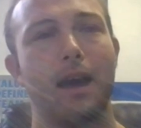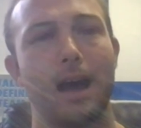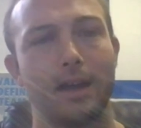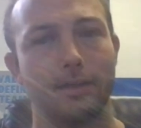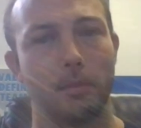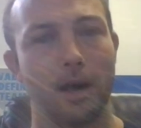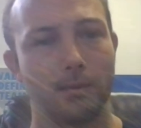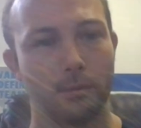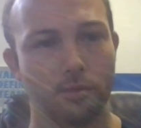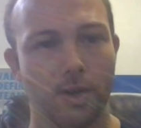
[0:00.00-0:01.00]
the highest
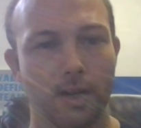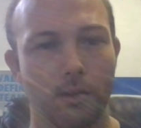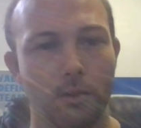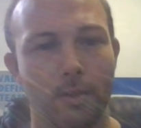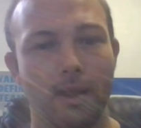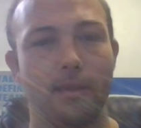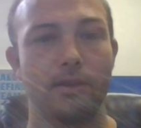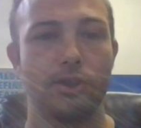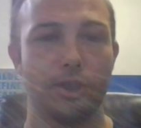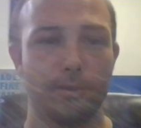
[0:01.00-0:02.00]
possible credit will make
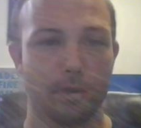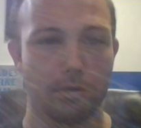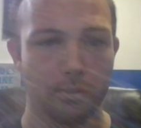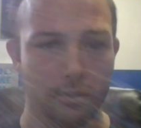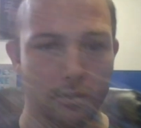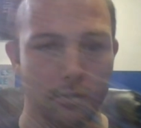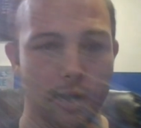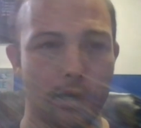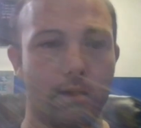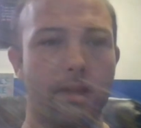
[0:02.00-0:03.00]
things cheaper. All
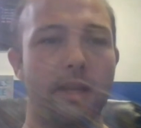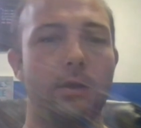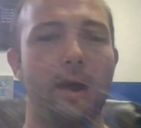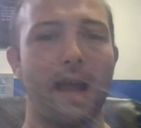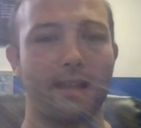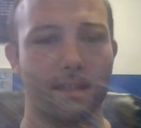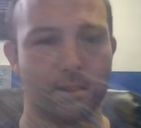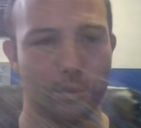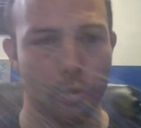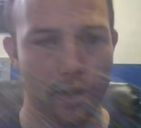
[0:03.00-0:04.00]
right. It'll get you
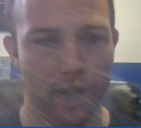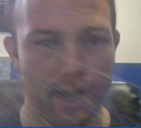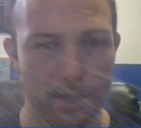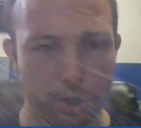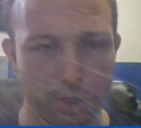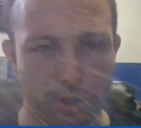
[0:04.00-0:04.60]
access to more cash.